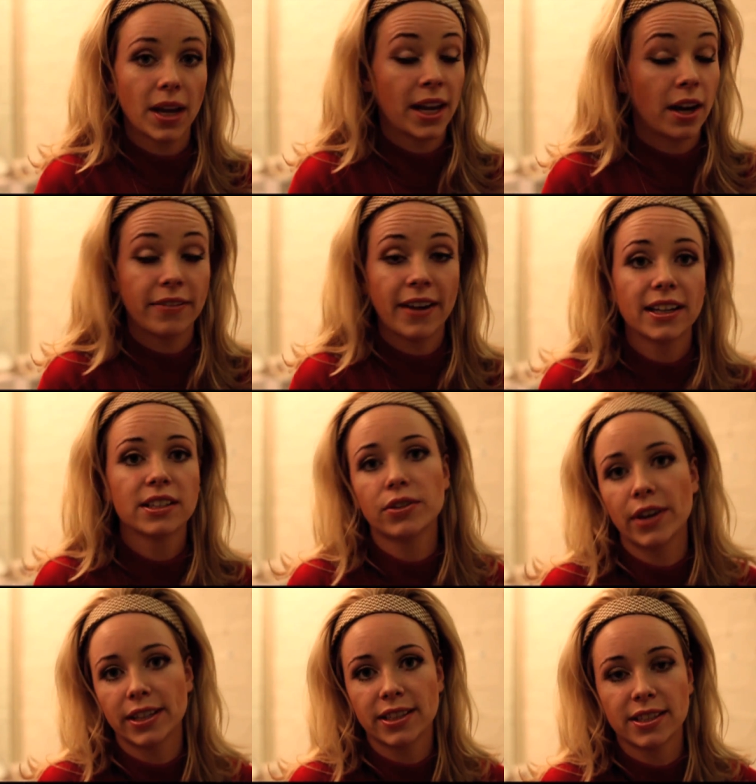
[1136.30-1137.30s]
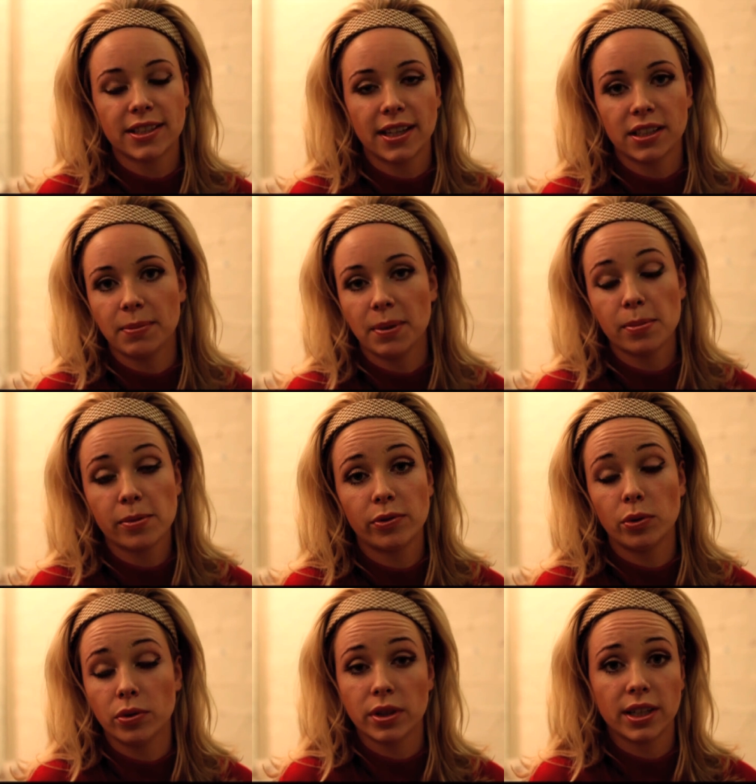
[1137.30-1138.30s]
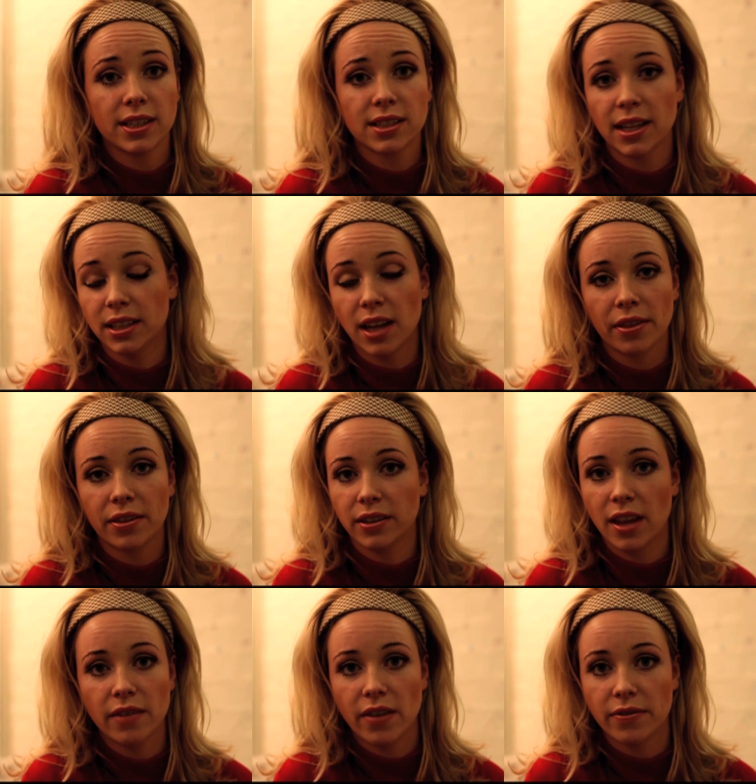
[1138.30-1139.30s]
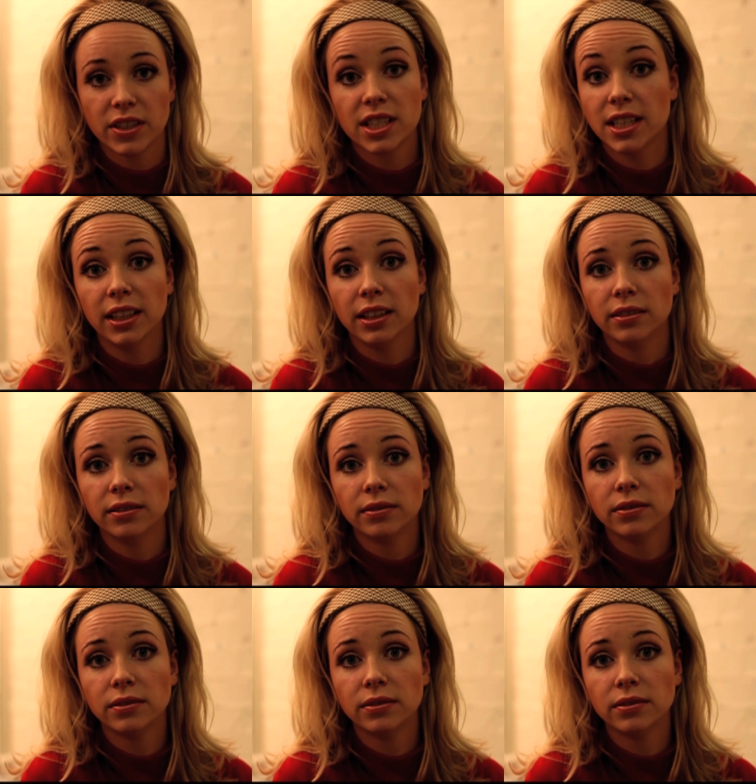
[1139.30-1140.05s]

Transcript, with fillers: And I've had directors say to me before that it's like nothing they've ever seen.